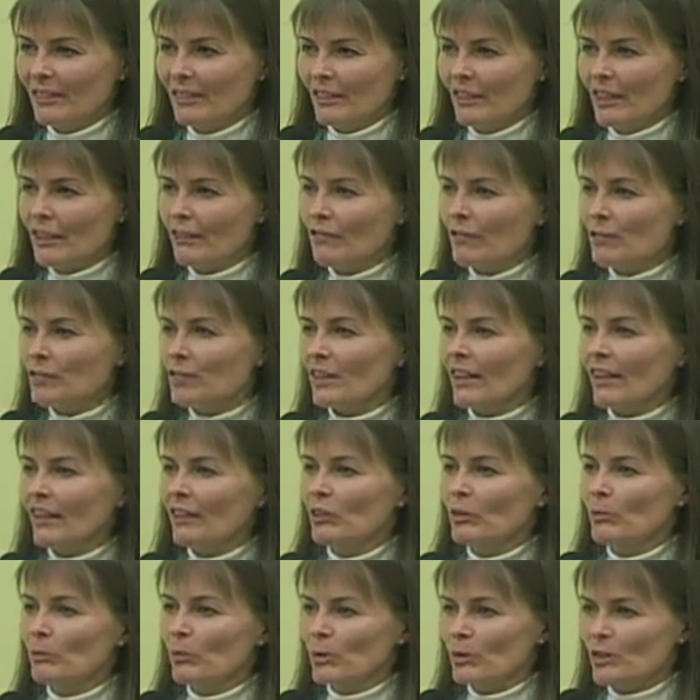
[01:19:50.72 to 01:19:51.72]
If it's
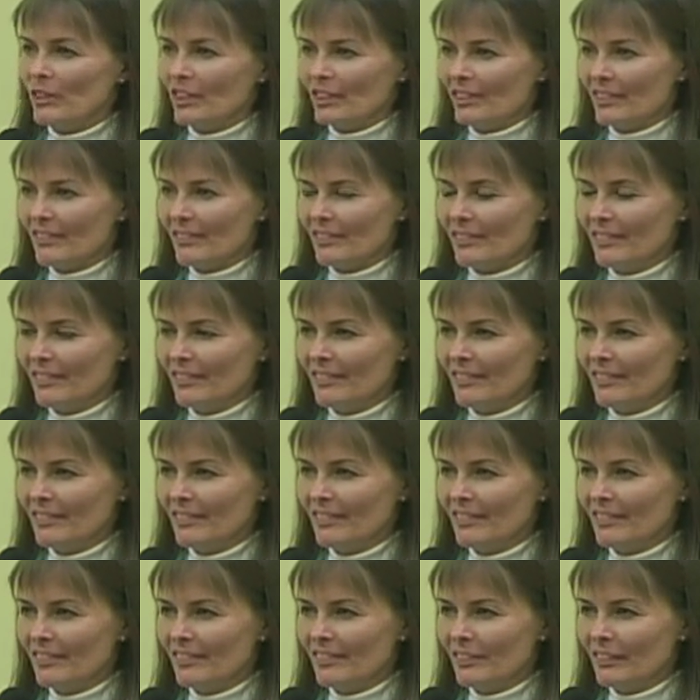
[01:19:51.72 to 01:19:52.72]
100%,
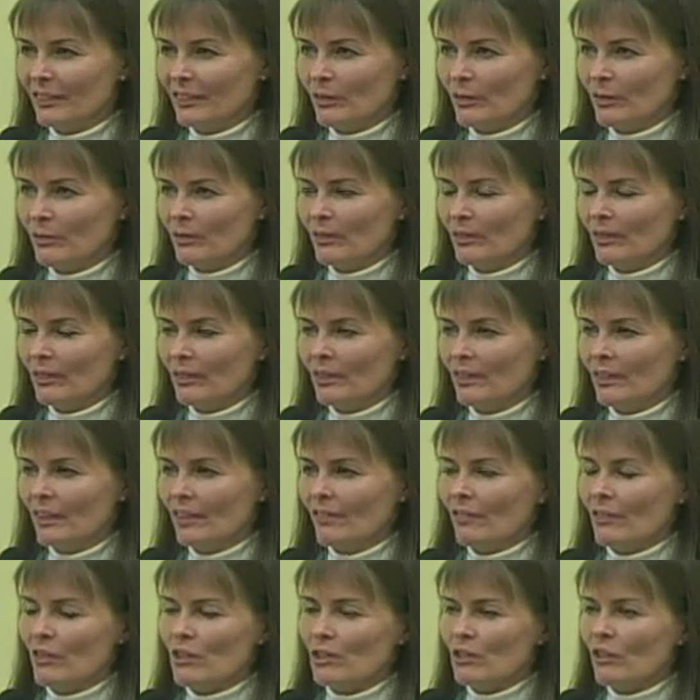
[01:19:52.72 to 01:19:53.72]
you know,
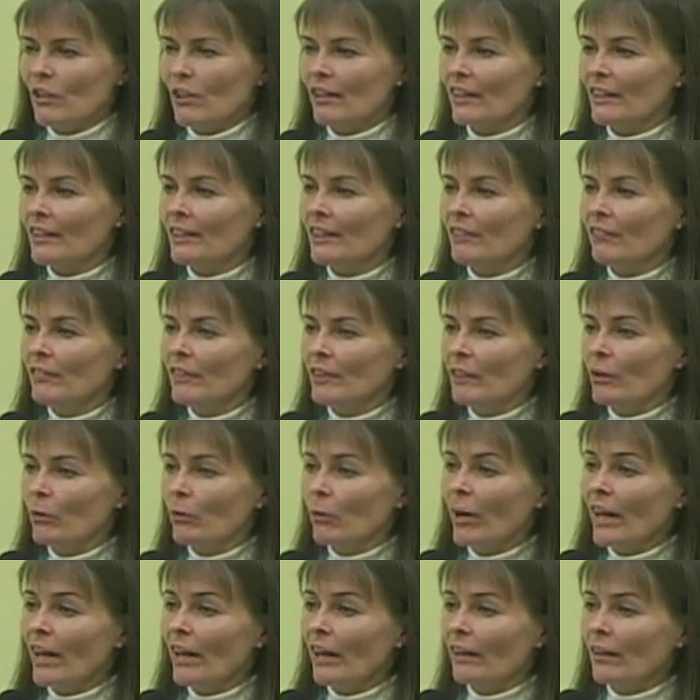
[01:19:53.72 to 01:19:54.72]
if it's not a giving
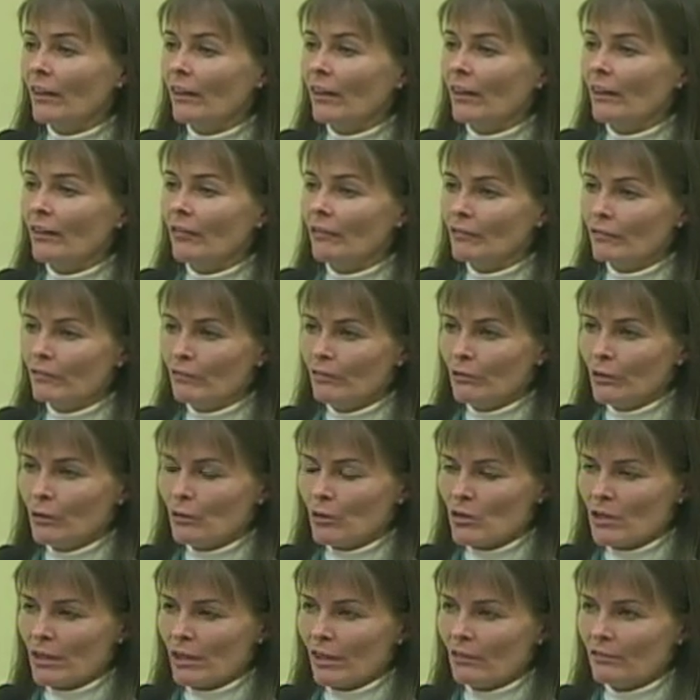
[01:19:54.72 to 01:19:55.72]
away of
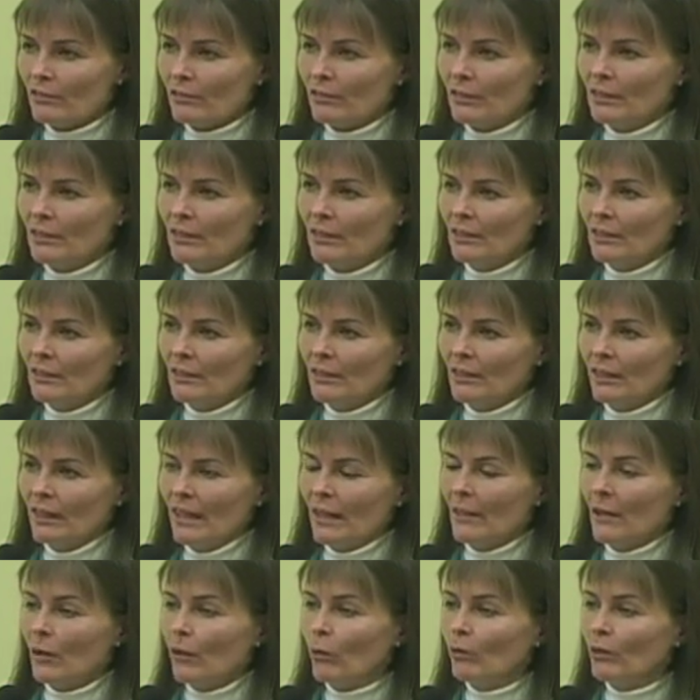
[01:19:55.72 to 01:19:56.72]
yourself.
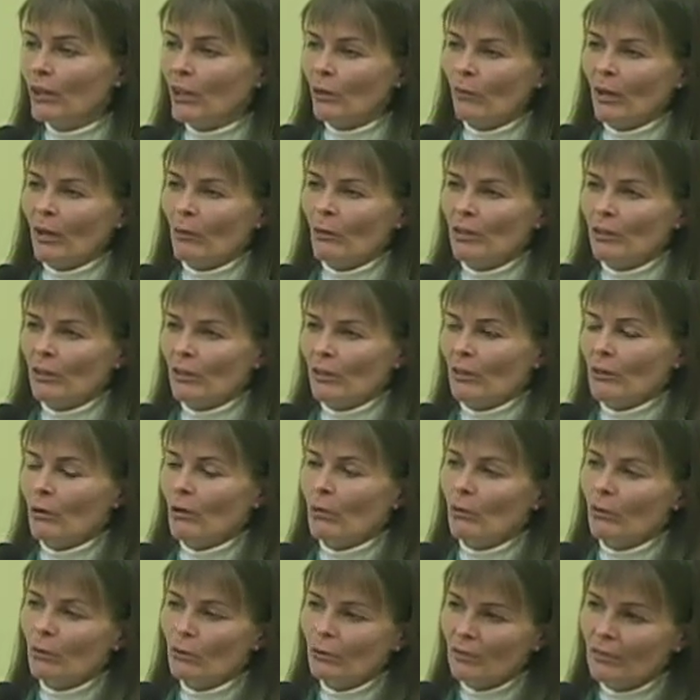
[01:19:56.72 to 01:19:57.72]
And the only way we can
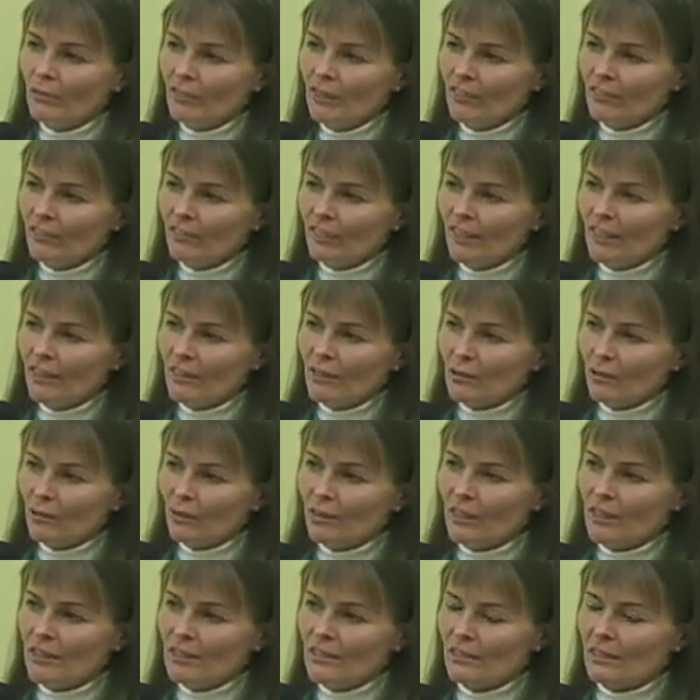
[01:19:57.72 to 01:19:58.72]
know if it is or
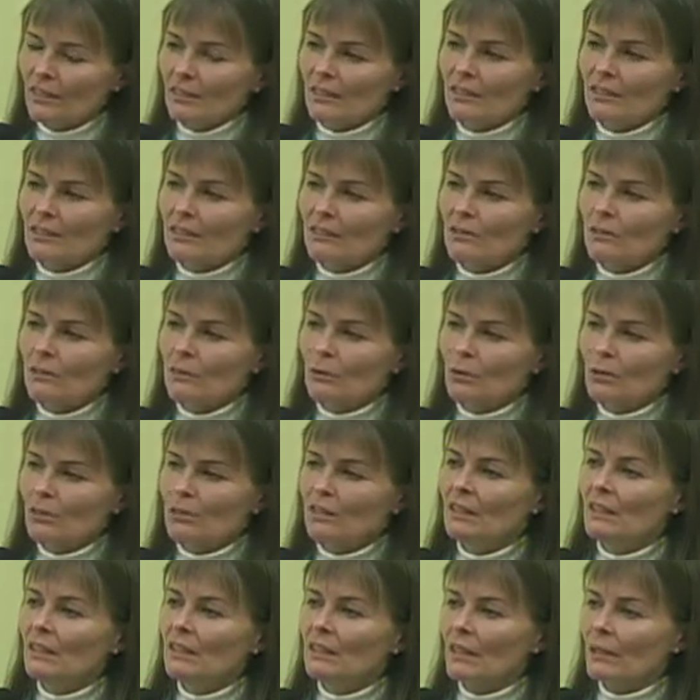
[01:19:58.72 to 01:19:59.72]
isn't is do the
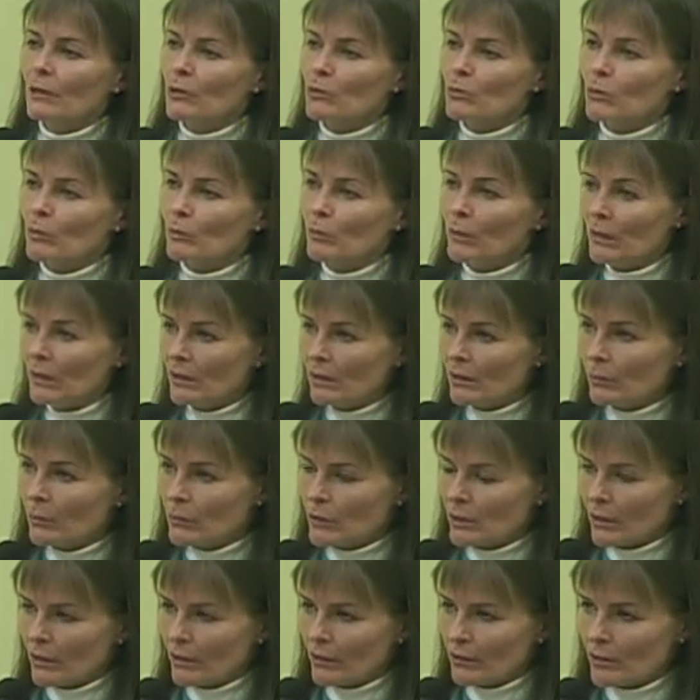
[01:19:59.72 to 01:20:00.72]
details repeat
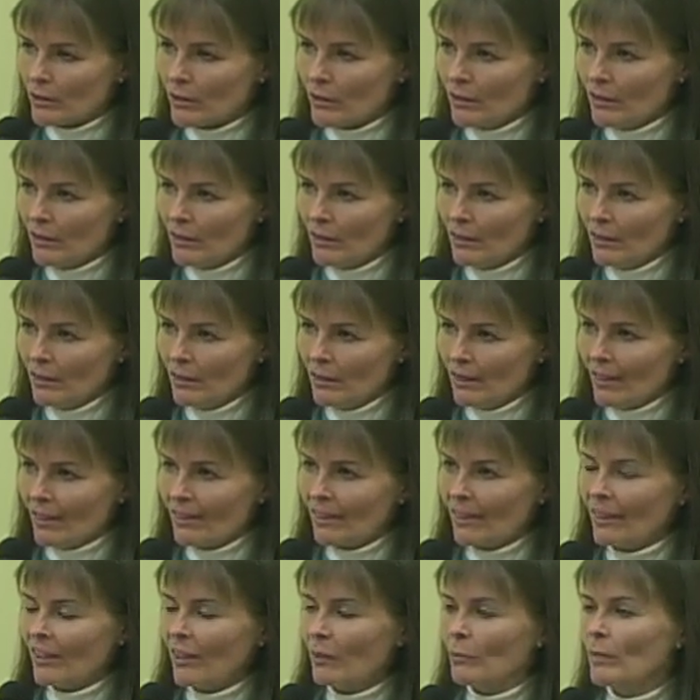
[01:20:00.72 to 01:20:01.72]
themselves
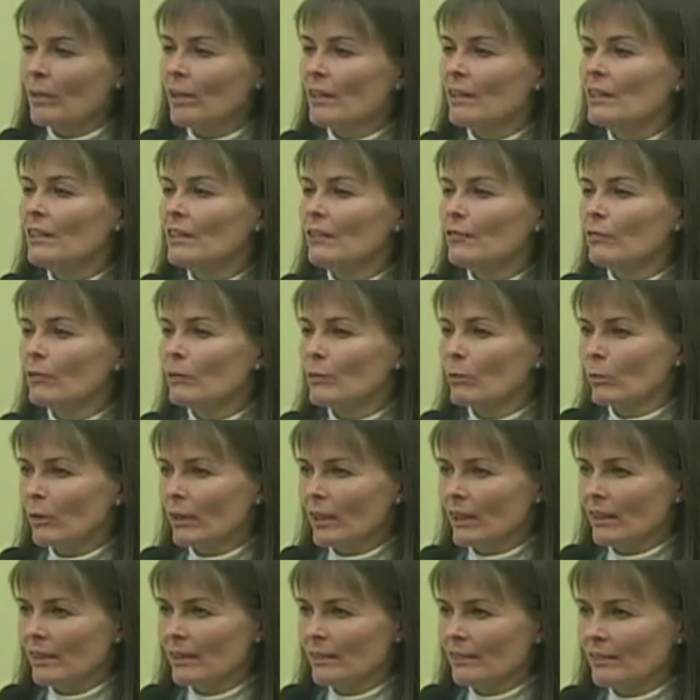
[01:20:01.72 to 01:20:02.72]
and come in a different
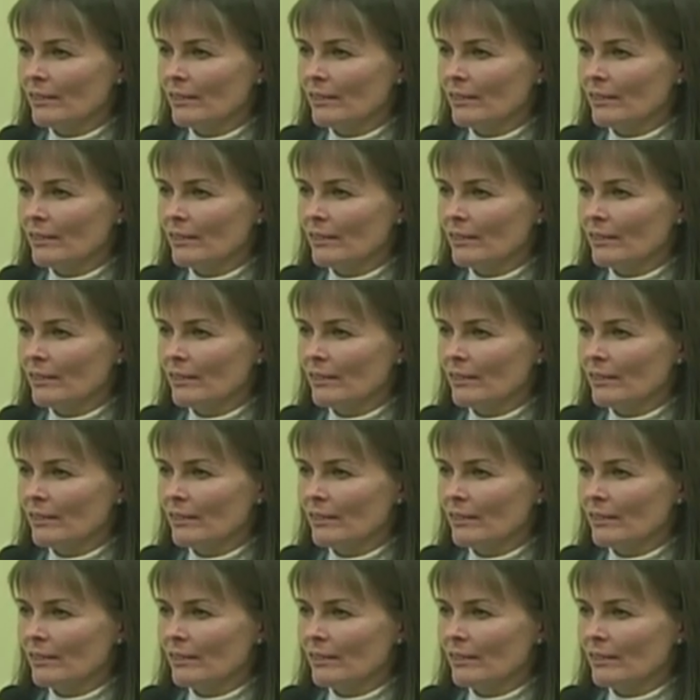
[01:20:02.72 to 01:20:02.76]
way.